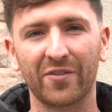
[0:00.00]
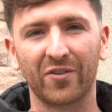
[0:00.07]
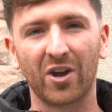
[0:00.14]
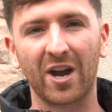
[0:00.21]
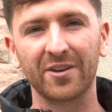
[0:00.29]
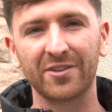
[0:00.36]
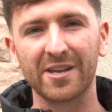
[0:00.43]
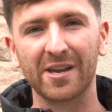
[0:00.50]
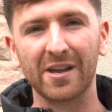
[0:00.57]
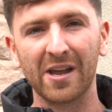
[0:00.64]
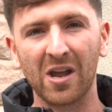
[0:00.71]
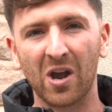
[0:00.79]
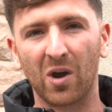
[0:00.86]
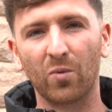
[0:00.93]
have an idea
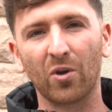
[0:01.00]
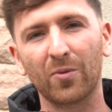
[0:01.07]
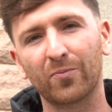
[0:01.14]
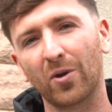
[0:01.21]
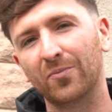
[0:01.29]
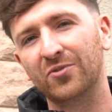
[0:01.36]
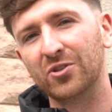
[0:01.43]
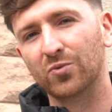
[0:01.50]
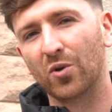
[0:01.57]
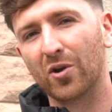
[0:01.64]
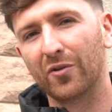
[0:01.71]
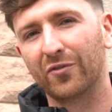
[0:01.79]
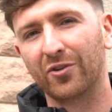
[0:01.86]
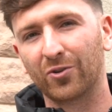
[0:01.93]
of what the property's
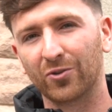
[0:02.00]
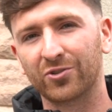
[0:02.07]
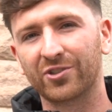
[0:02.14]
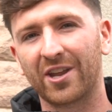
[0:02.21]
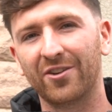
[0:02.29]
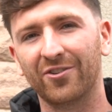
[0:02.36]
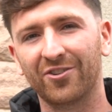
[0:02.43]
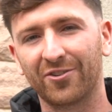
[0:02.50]
worth and a good standard.